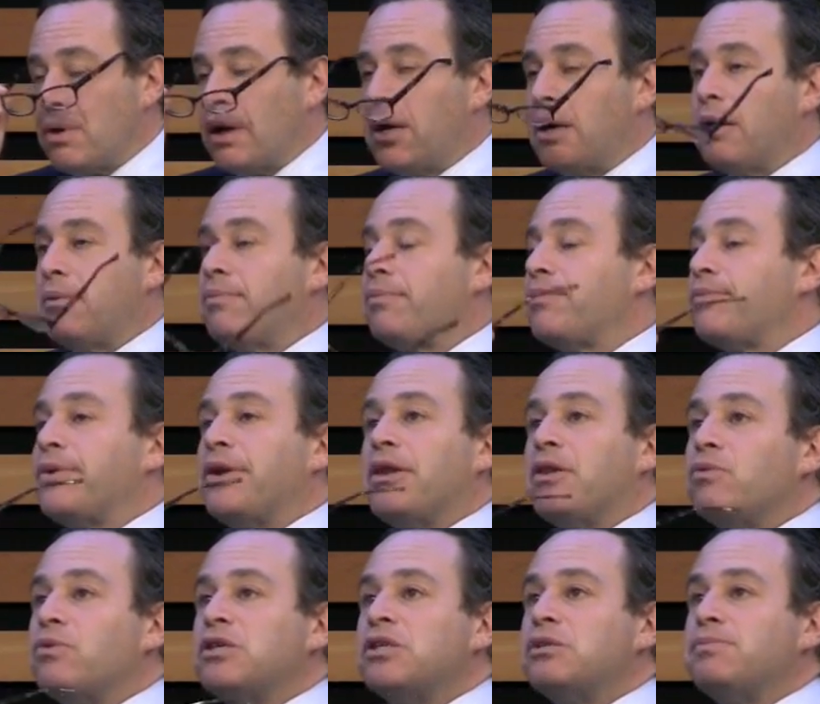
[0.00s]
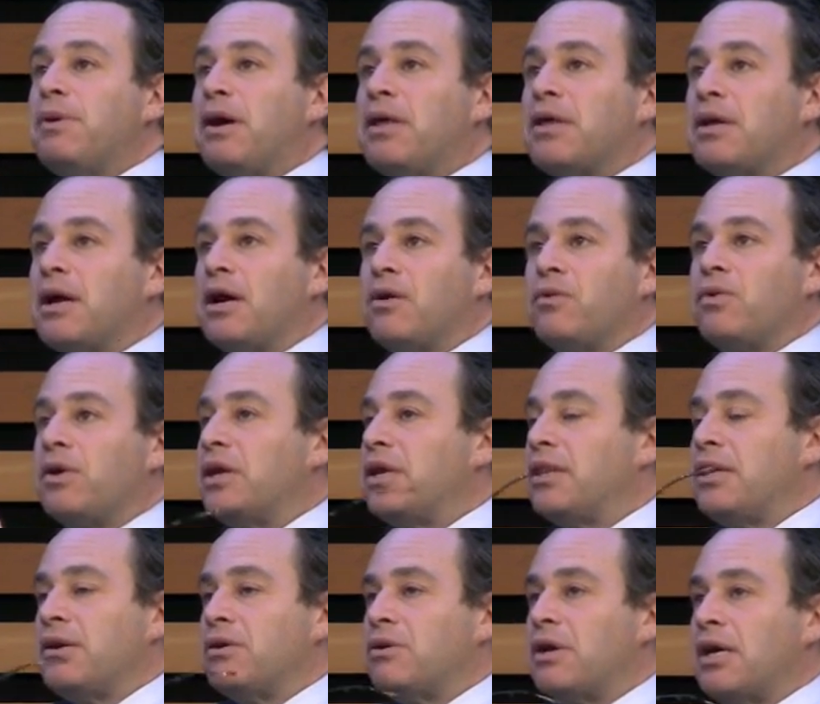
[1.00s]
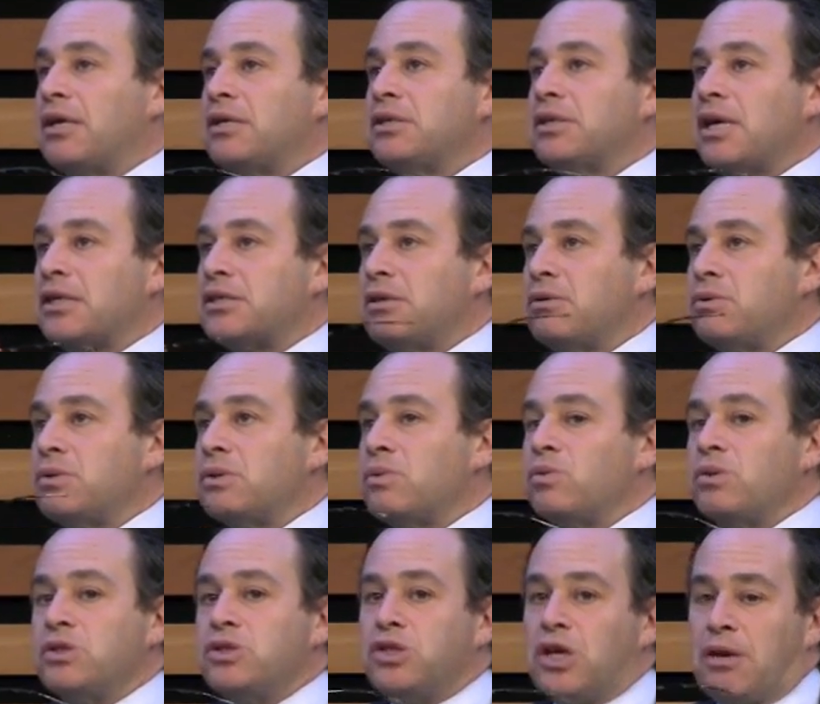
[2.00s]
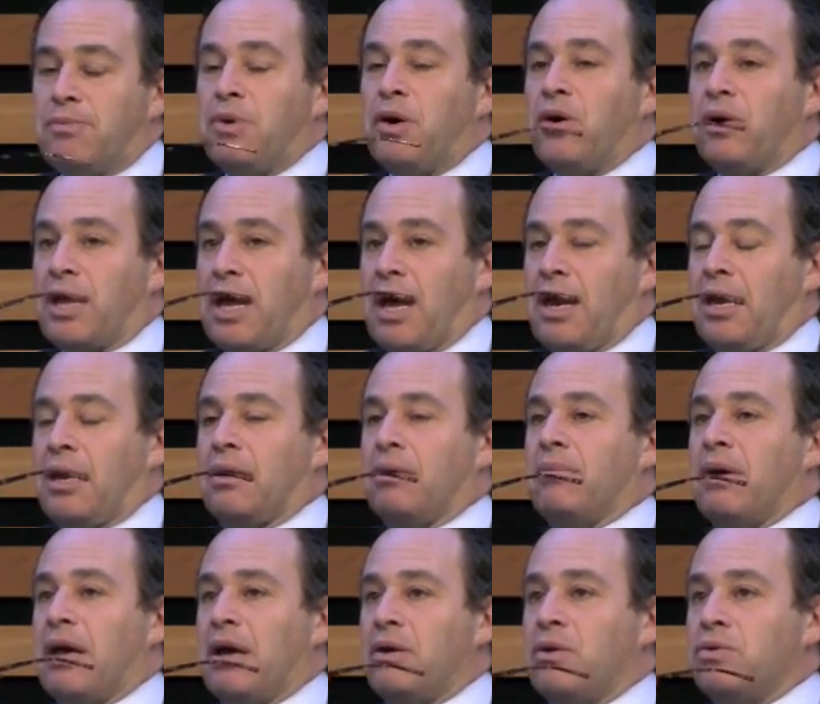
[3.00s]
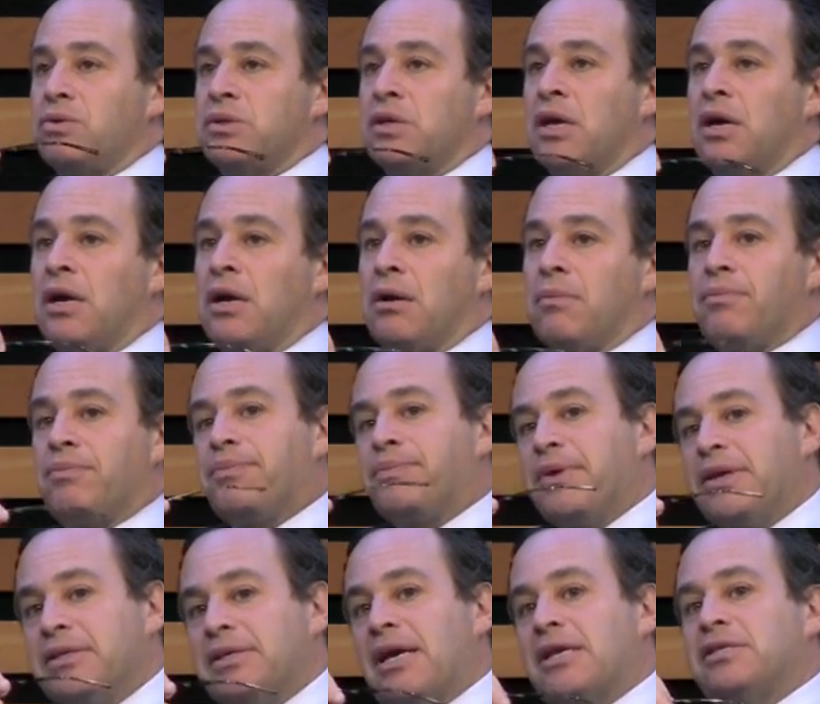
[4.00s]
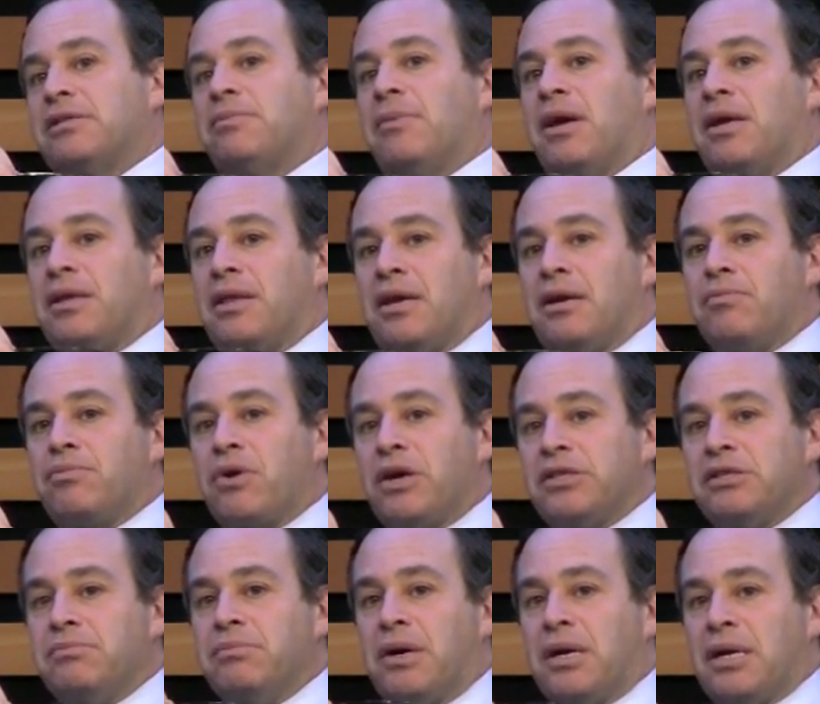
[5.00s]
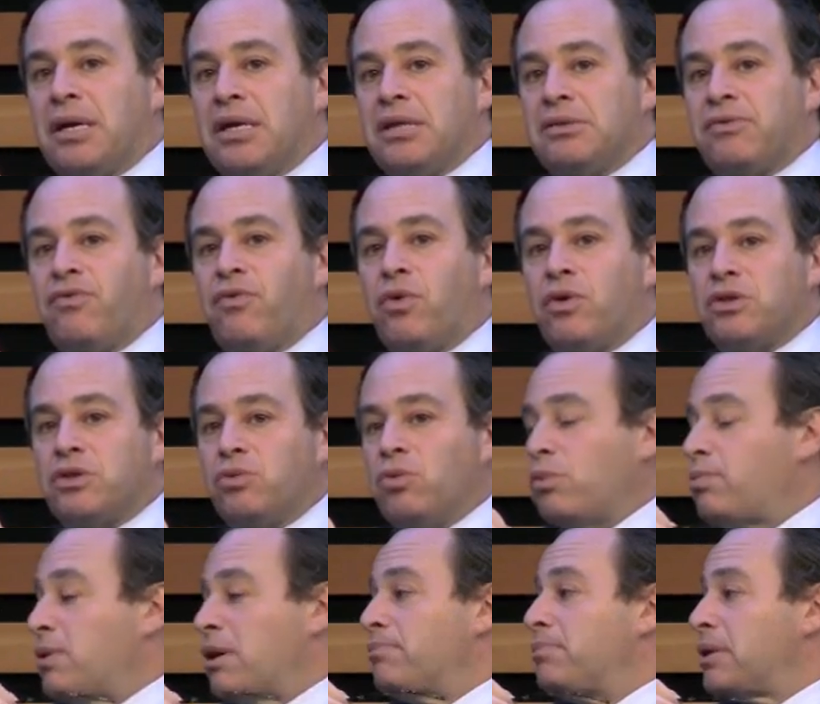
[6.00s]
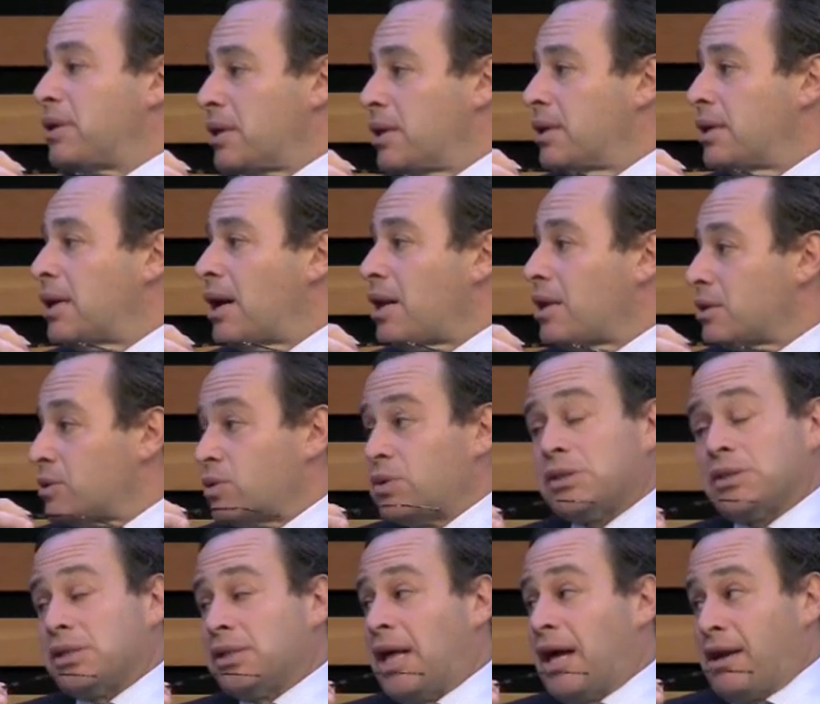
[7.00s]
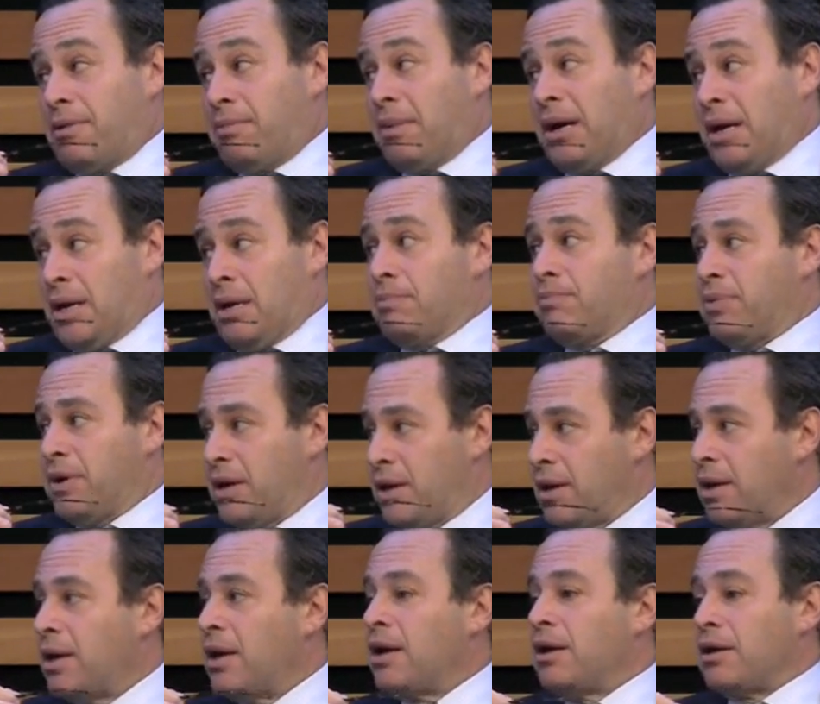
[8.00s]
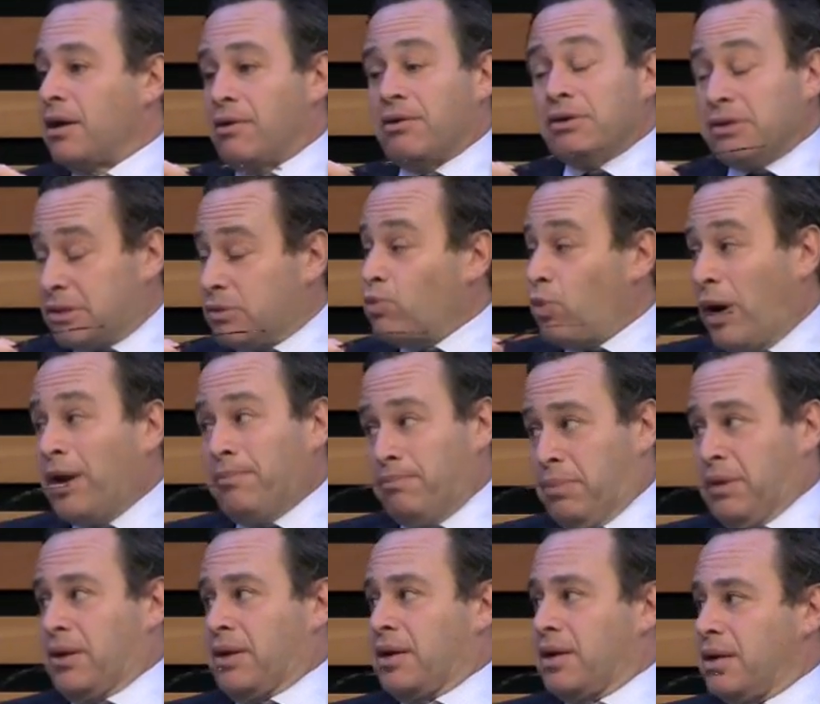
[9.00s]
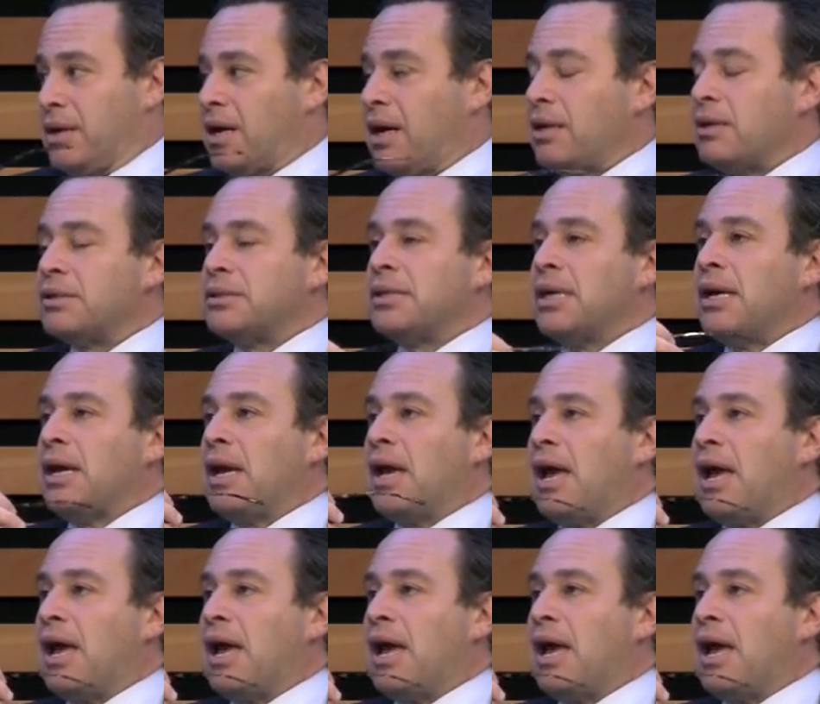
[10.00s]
um, you know, the richest man in the country in the year 1962 was, was J. Paul Getty, a man whose it's estimated that in present money his fortune would be a billion dollars, which is a lot of money, but you know it's one billion dollars.